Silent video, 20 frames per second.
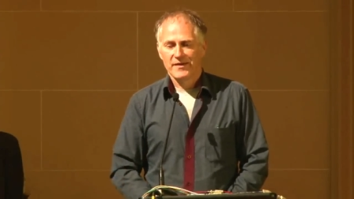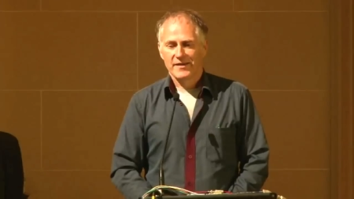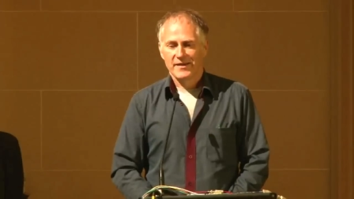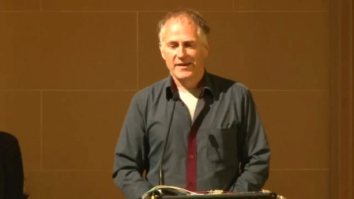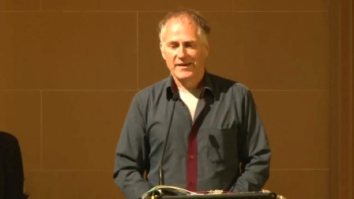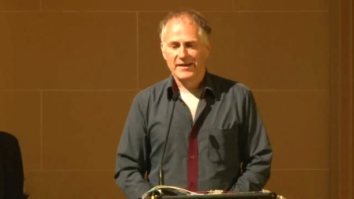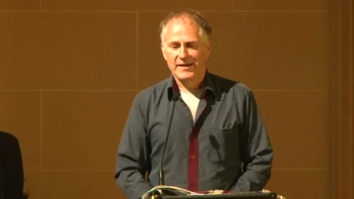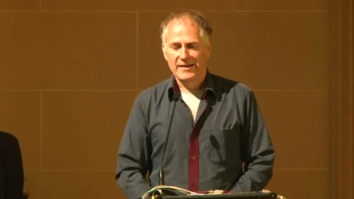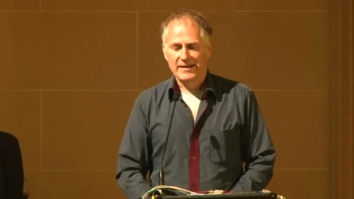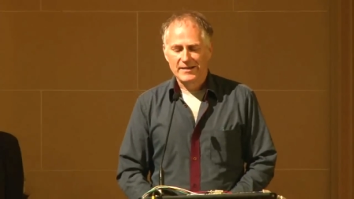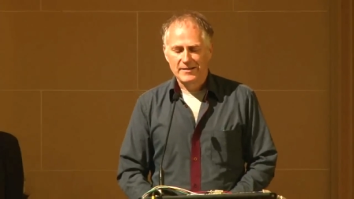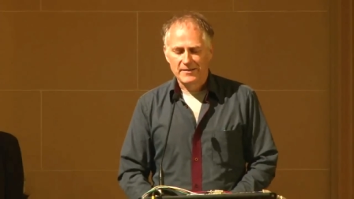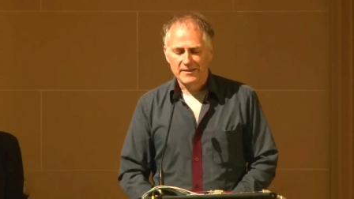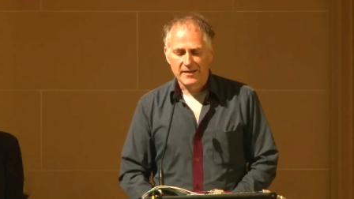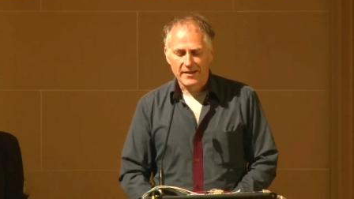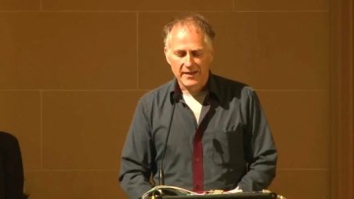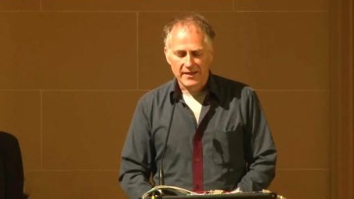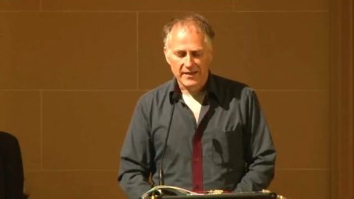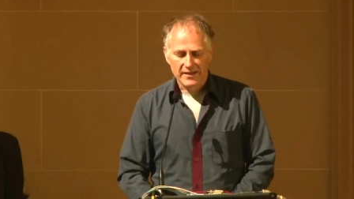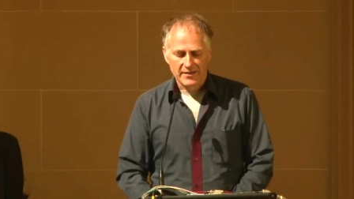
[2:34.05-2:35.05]
Uh,
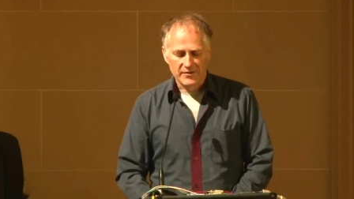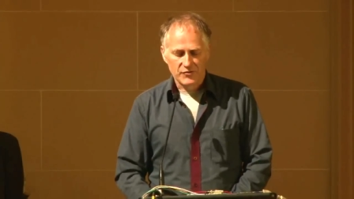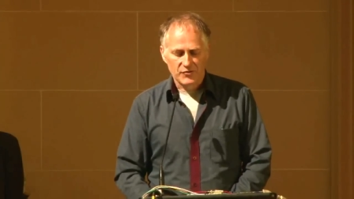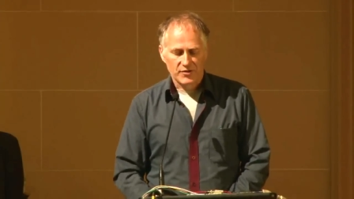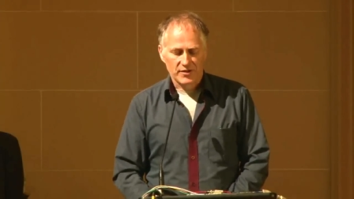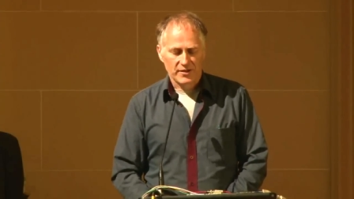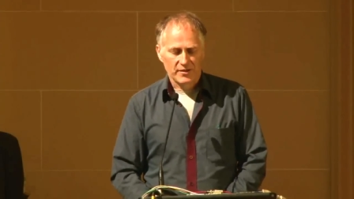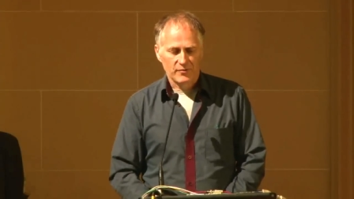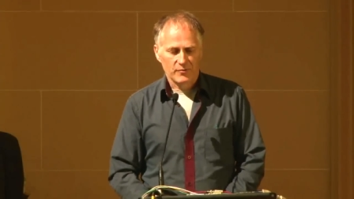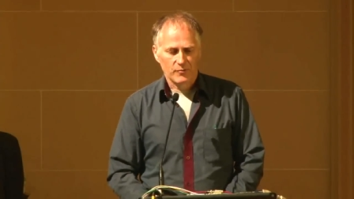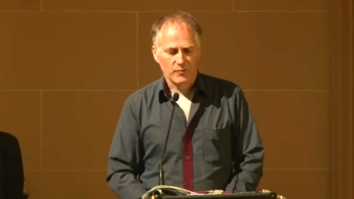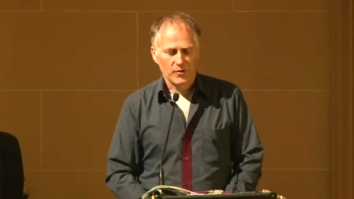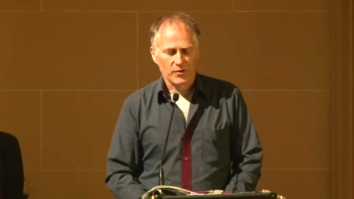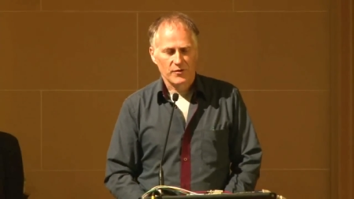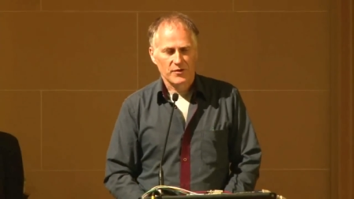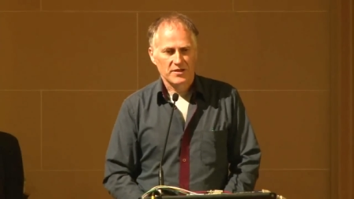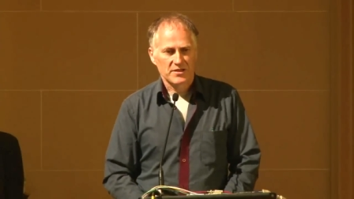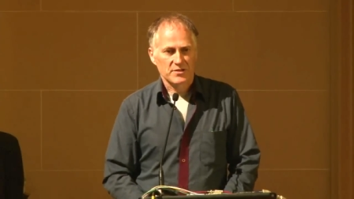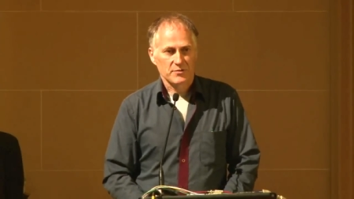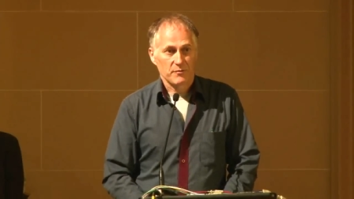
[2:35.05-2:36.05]
and uh, one
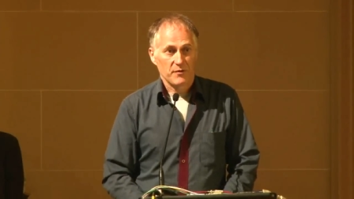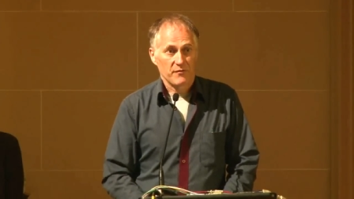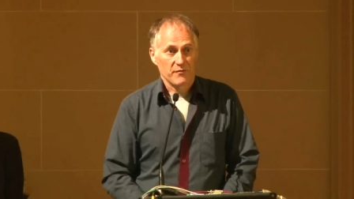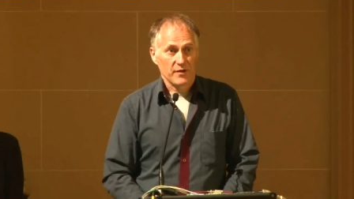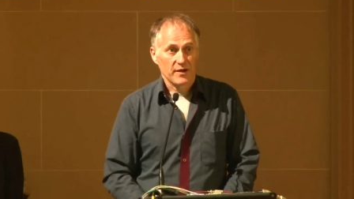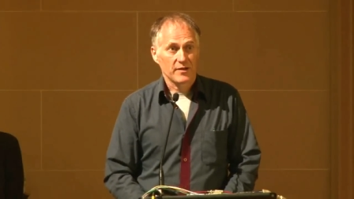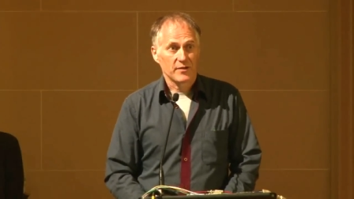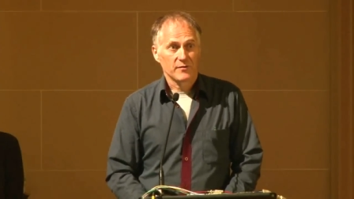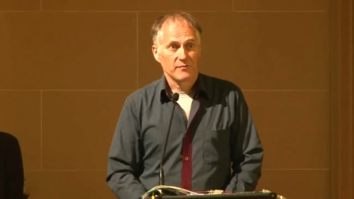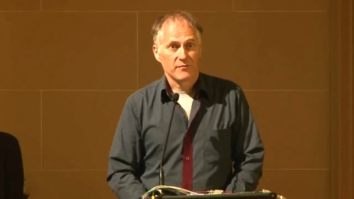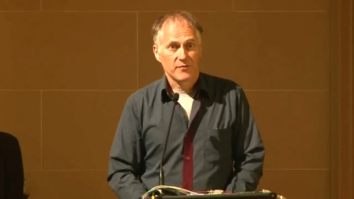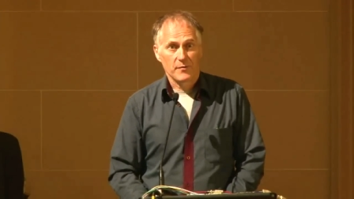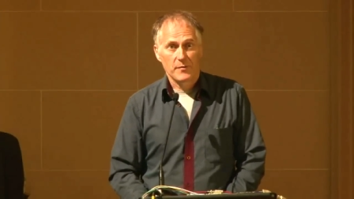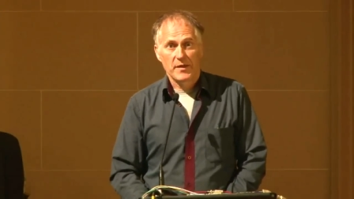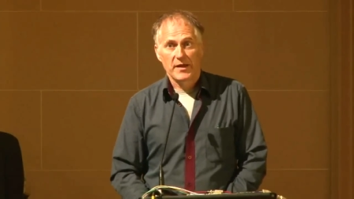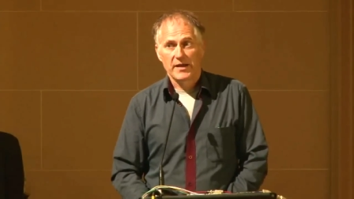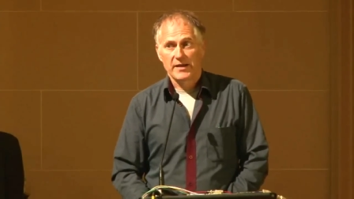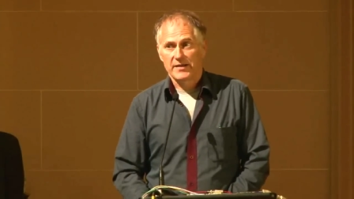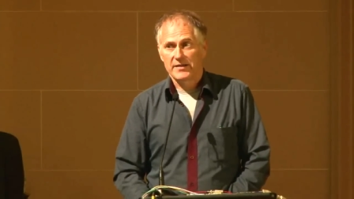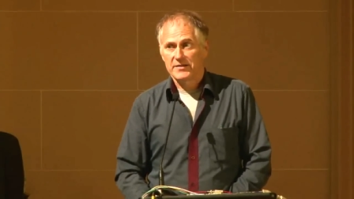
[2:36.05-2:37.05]
of the things that we found from
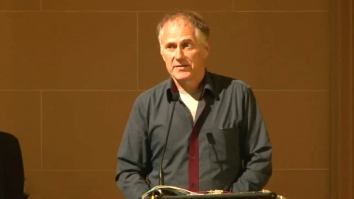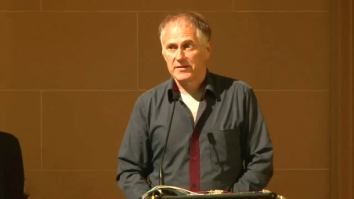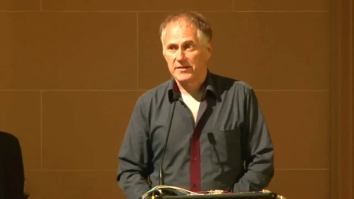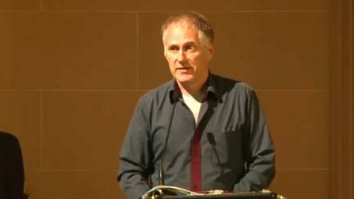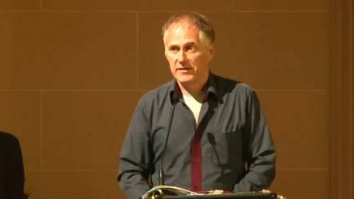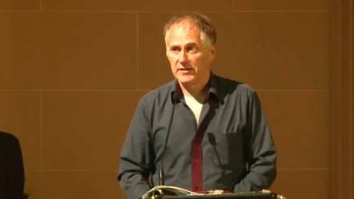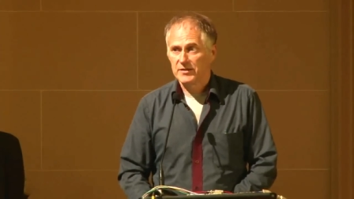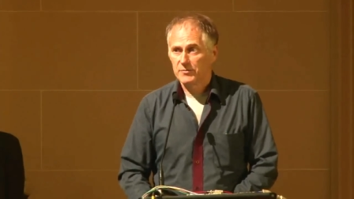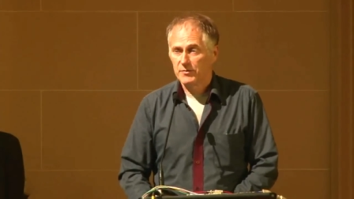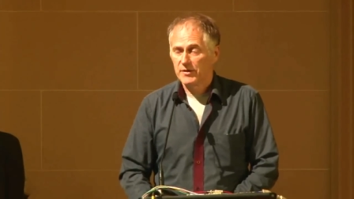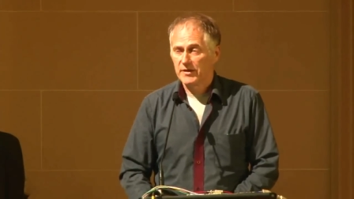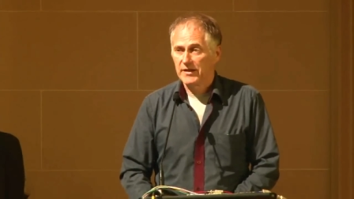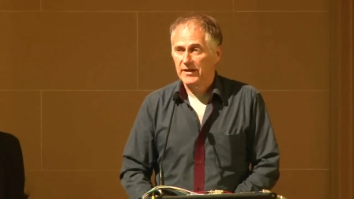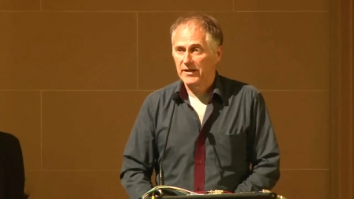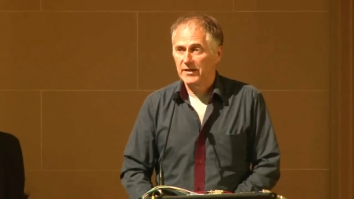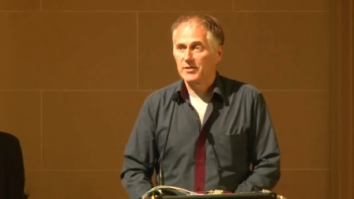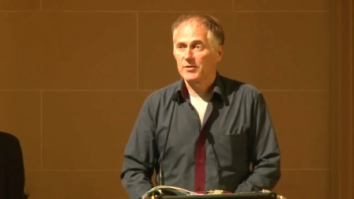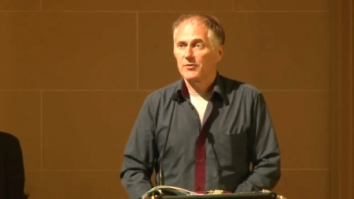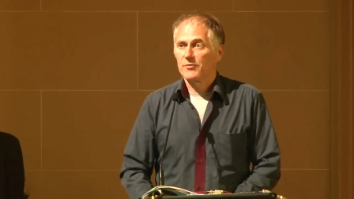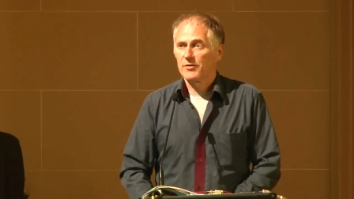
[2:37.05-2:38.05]
that is that it's really
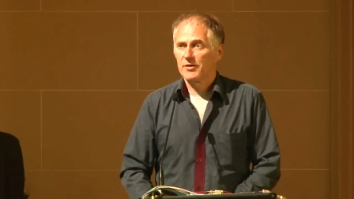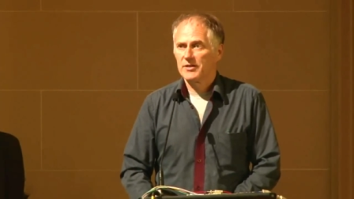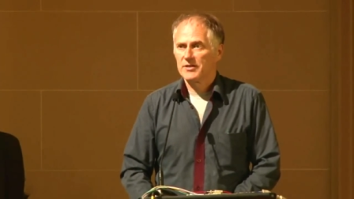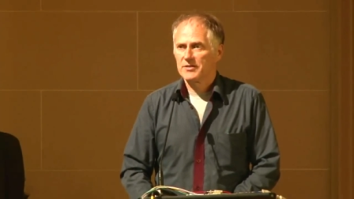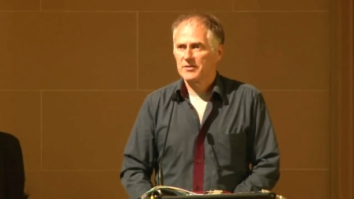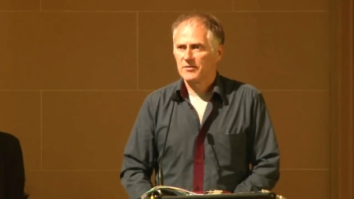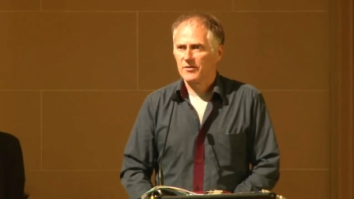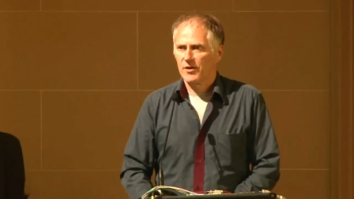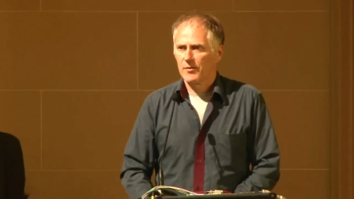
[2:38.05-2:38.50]
increased